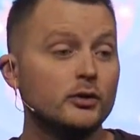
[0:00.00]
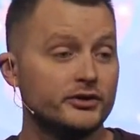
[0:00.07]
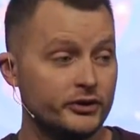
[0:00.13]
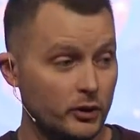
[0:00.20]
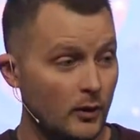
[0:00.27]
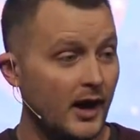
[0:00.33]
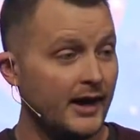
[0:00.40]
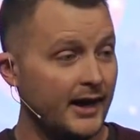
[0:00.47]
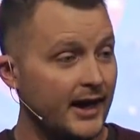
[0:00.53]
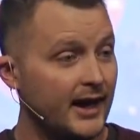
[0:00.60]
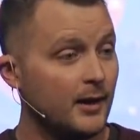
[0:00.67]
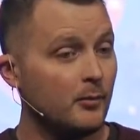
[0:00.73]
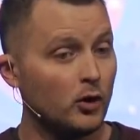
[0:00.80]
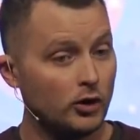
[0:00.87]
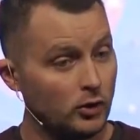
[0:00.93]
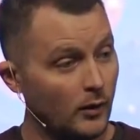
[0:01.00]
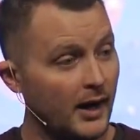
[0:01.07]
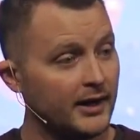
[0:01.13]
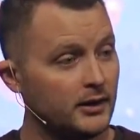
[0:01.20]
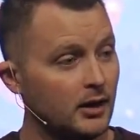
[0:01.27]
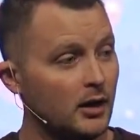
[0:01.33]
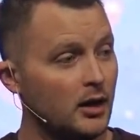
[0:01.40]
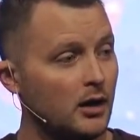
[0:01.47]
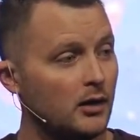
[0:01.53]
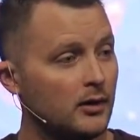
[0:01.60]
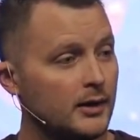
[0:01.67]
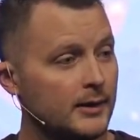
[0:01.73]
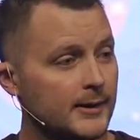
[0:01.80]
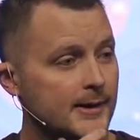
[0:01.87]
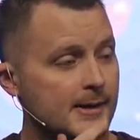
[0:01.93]
it's who I am, or do I go?
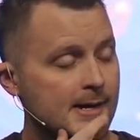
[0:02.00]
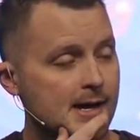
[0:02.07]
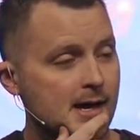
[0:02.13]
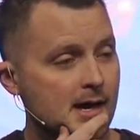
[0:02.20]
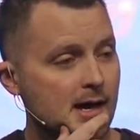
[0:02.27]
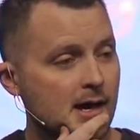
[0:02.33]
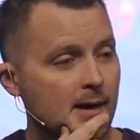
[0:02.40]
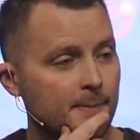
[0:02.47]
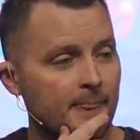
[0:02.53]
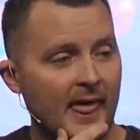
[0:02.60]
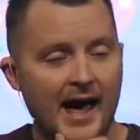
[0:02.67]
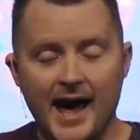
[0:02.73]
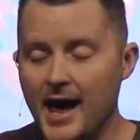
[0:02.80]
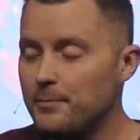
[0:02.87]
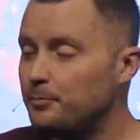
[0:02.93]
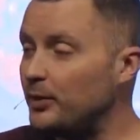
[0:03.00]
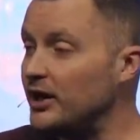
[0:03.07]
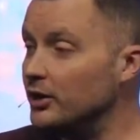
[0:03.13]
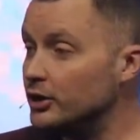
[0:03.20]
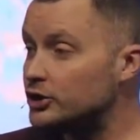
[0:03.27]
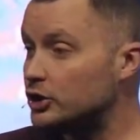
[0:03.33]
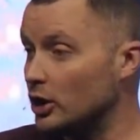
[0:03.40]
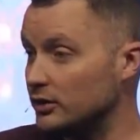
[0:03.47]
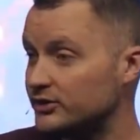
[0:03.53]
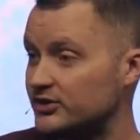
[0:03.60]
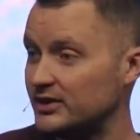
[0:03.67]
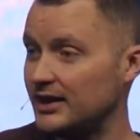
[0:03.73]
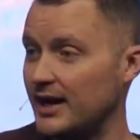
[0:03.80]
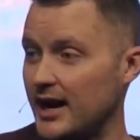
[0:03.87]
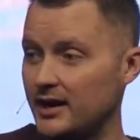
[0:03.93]
And Peter chose to
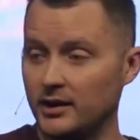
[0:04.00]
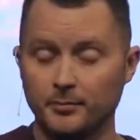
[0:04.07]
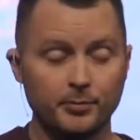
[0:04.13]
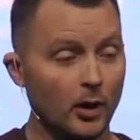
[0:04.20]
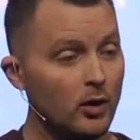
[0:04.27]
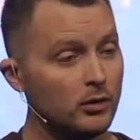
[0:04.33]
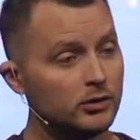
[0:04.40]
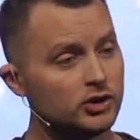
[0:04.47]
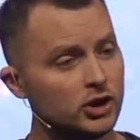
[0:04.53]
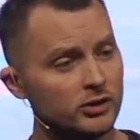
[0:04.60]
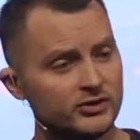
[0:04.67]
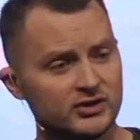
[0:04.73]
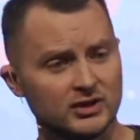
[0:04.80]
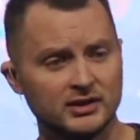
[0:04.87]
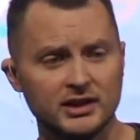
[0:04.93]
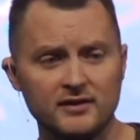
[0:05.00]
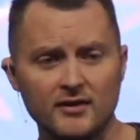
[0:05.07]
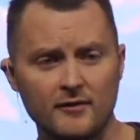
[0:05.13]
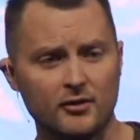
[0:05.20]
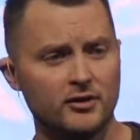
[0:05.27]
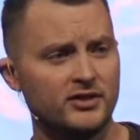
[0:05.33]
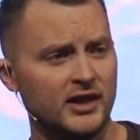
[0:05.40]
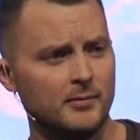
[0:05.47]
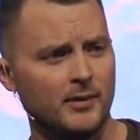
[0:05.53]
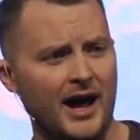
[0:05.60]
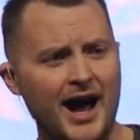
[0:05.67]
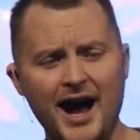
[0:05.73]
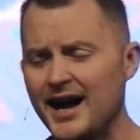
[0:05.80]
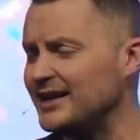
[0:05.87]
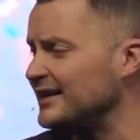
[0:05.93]
get out of the boat and chose to leave everything
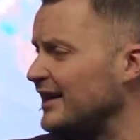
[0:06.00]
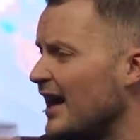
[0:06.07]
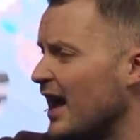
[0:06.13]
behind.